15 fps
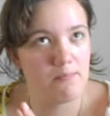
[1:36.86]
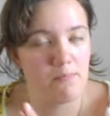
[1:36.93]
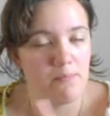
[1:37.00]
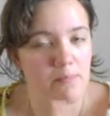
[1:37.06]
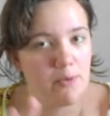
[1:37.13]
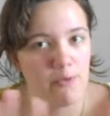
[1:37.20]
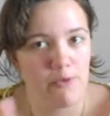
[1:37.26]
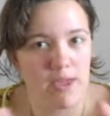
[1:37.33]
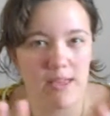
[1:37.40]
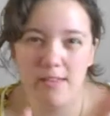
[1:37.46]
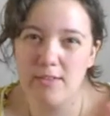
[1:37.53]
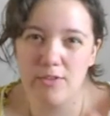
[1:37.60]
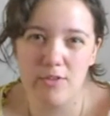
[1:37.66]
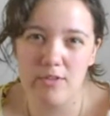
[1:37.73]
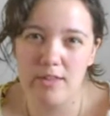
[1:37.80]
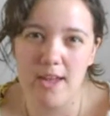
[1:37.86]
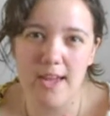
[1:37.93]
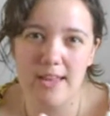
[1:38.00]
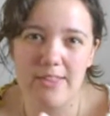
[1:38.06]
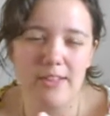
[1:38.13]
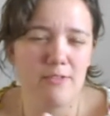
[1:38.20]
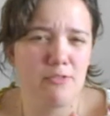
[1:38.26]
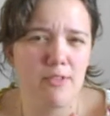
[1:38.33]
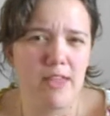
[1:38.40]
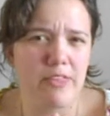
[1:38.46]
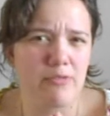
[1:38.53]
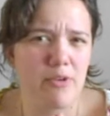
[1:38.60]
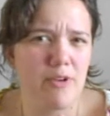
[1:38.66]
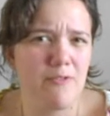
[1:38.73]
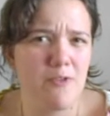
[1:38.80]
movies, or I think it was 3
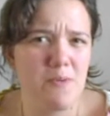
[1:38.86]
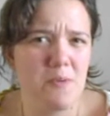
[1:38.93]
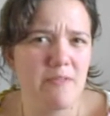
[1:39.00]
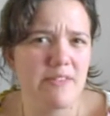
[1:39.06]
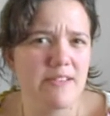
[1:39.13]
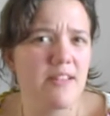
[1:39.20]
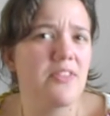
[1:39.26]
or 4 movies